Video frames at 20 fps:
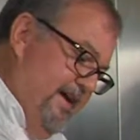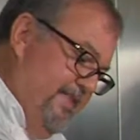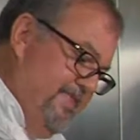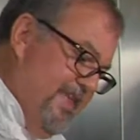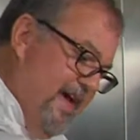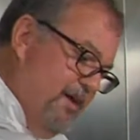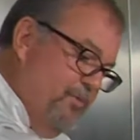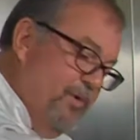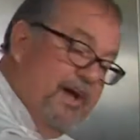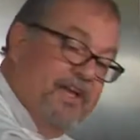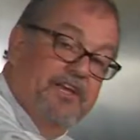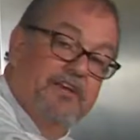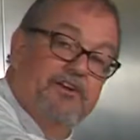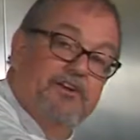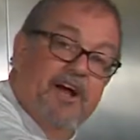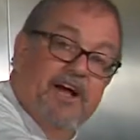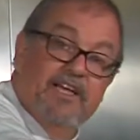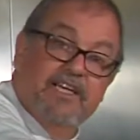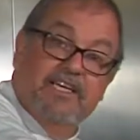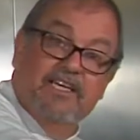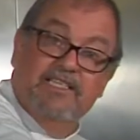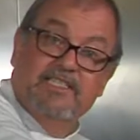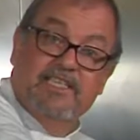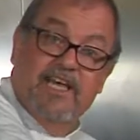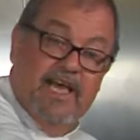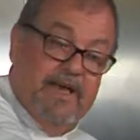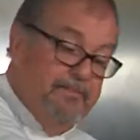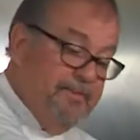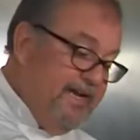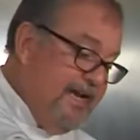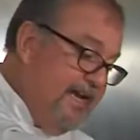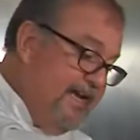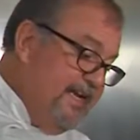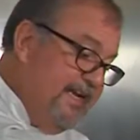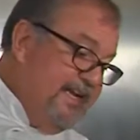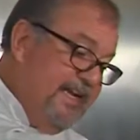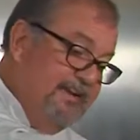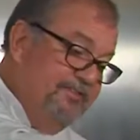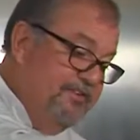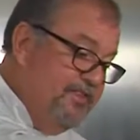That way you're not
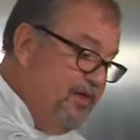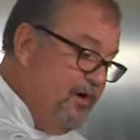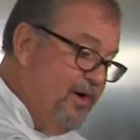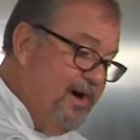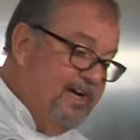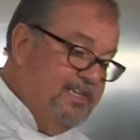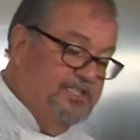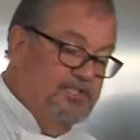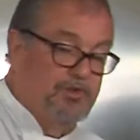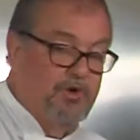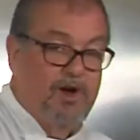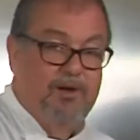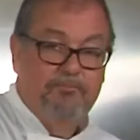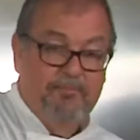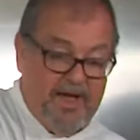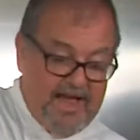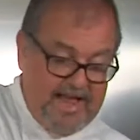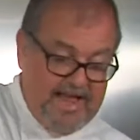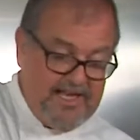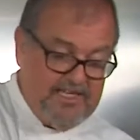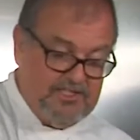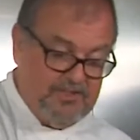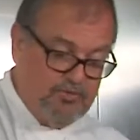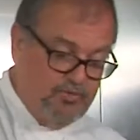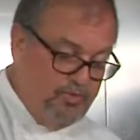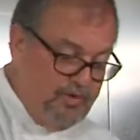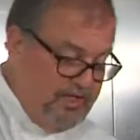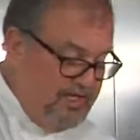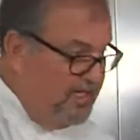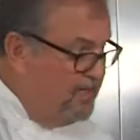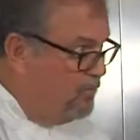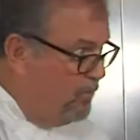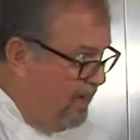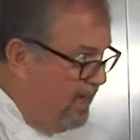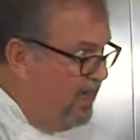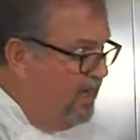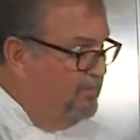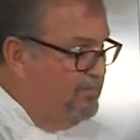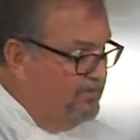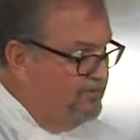contaminating. Even though I scrubbed my hands really
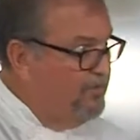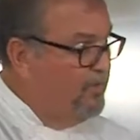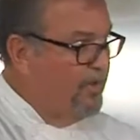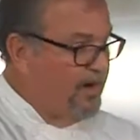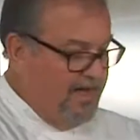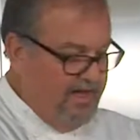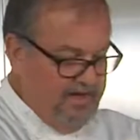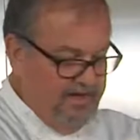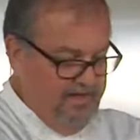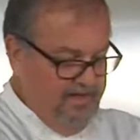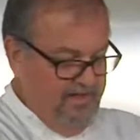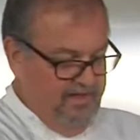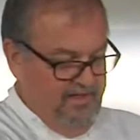well before I